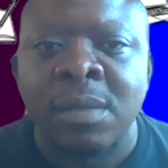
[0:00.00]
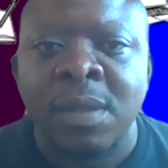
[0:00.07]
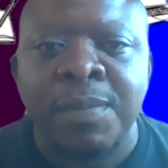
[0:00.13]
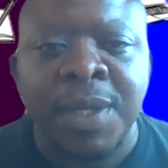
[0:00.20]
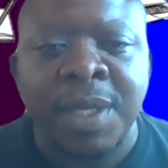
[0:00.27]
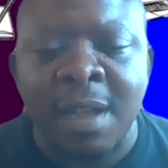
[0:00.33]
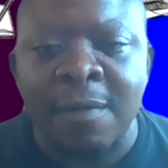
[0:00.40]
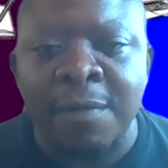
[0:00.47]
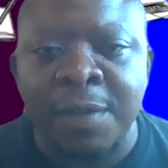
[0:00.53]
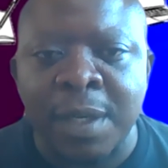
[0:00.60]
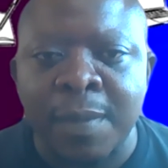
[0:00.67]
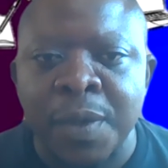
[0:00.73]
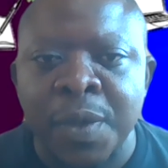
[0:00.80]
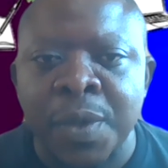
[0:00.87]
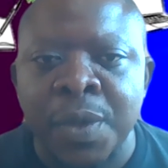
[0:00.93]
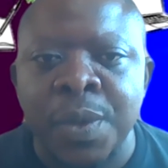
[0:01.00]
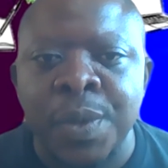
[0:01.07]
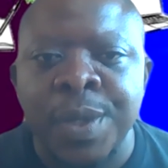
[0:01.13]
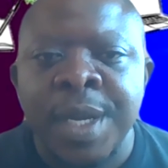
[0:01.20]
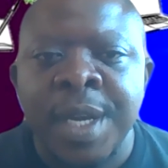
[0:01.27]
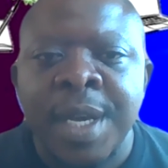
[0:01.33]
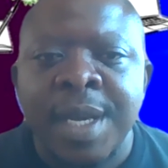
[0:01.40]
be comfortable with you.
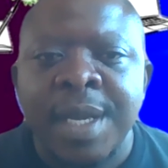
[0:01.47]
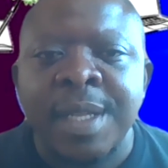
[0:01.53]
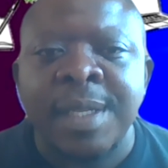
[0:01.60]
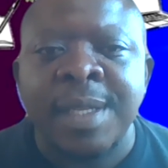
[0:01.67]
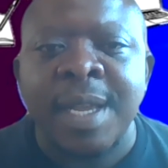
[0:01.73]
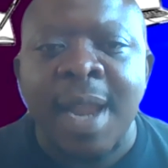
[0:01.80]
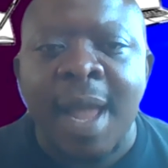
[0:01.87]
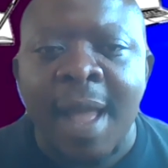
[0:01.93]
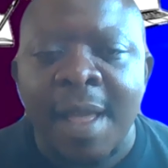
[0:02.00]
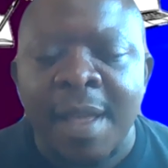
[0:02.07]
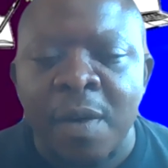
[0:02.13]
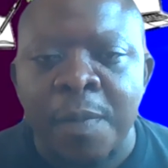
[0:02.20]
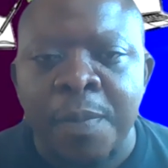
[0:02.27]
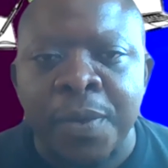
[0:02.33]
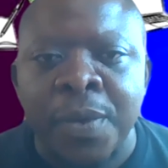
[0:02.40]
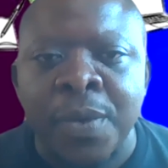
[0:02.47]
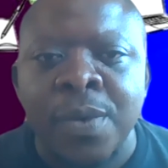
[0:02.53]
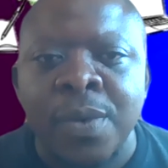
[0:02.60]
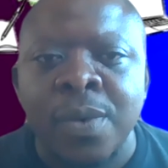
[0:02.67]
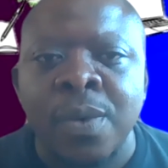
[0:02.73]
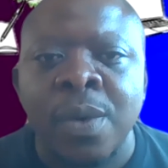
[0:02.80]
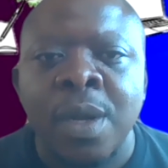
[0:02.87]
It can help
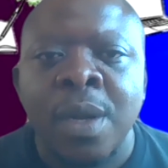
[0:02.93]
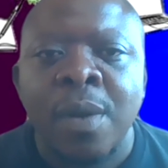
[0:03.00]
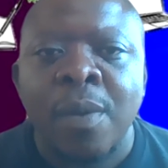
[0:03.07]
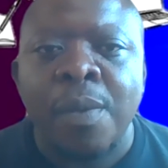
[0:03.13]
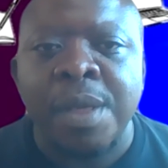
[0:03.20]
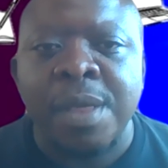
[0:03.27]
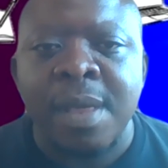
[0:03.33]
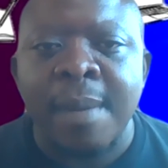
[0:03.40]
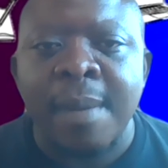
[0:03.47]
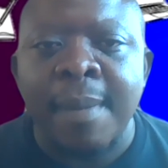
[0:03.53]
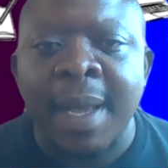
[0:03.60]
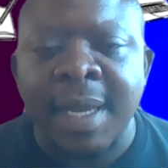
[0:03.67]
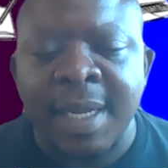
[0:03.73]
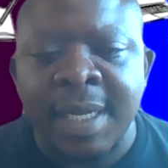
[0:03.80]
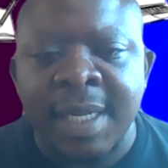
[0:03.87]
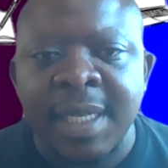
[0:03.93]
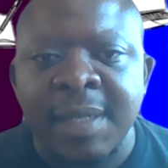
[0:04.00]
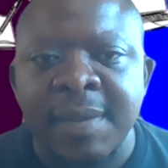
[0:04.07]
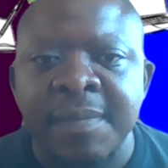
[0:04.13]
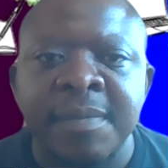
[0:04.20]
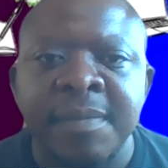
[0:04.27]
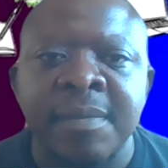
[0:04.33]
you with
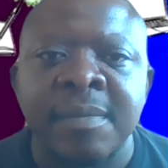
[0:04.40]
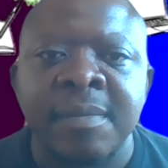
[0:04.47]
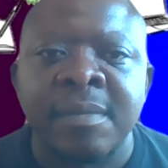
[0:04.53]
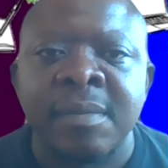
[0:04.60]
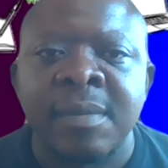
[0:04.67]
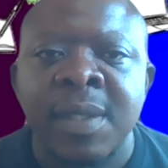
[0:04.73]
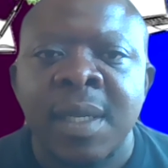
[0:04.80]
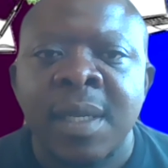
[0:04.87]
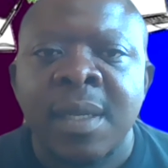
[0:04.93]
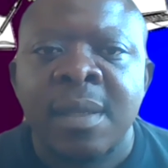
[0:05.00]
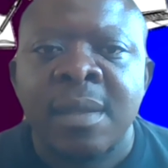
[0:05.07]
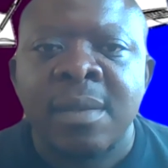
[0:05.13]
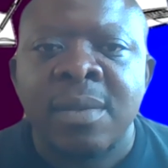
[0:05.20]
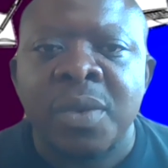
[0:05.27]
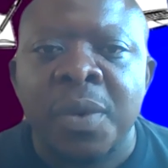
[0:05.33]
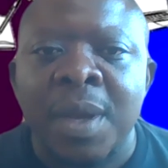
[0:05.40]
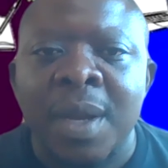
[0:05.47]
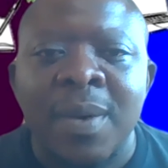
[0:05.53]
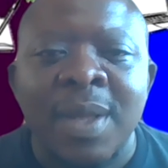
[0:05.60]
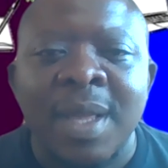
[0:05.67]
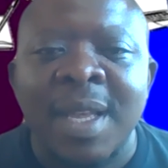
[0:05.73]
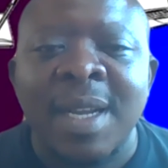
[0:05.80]
marketing. So we are
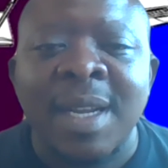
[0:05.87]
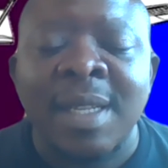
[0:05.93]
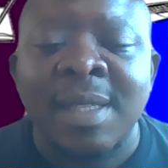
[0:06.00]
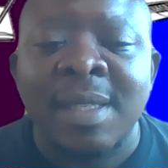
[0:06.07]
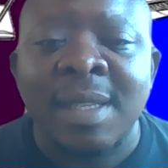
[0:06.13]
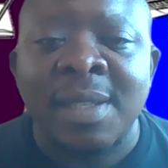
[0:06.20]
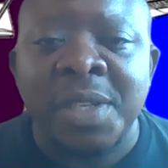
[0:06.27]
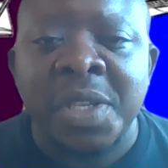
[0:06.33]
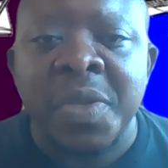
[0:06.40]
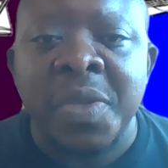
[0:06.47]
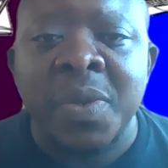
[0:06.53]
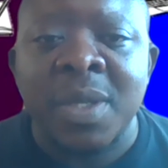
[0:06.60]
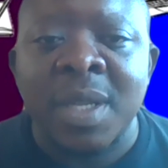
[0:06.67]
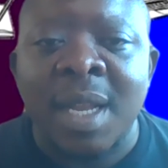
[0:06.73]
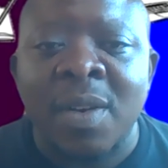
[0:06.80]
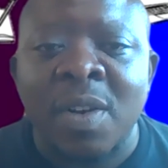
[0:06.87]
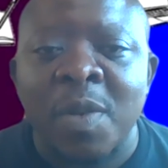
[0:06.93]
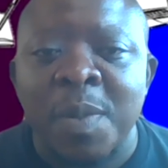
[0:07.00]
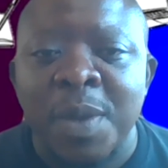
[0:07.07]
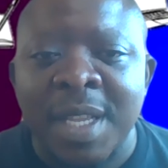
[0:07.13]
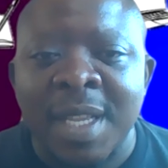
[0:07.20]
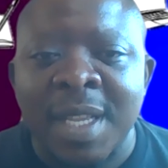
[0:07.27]
looking at the skills like
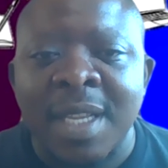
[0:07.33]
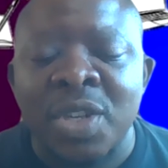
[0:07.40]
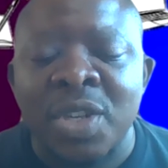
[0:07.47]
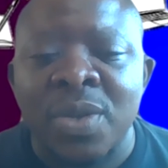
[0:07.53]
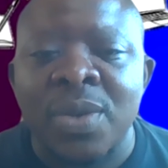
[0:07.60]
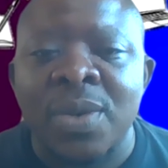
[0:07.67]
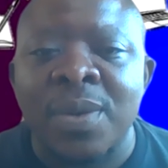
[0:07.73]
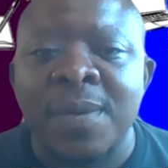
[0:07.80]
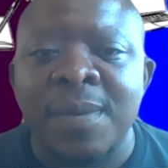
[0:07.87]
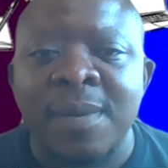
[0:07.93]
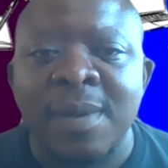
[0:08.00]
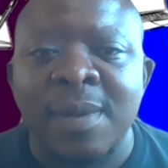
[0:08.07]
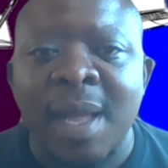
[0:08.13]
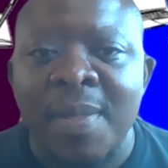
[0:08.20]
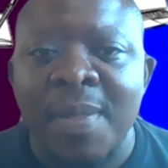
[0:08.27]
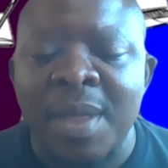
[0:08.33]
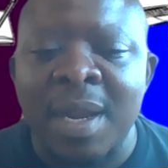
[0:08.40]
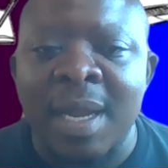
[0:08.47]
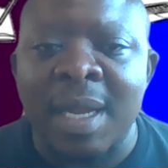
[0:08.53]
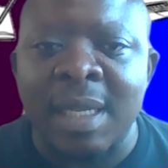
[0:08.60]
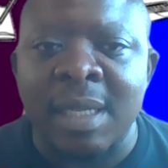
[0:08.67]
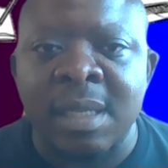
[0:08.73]
communication and the
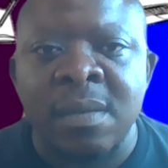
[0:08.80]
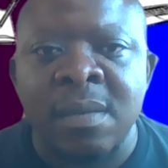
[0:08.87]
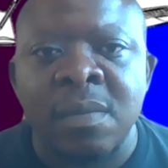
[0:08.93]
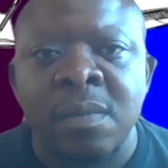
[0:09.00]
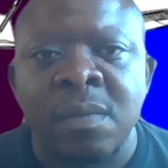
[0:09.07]
likes.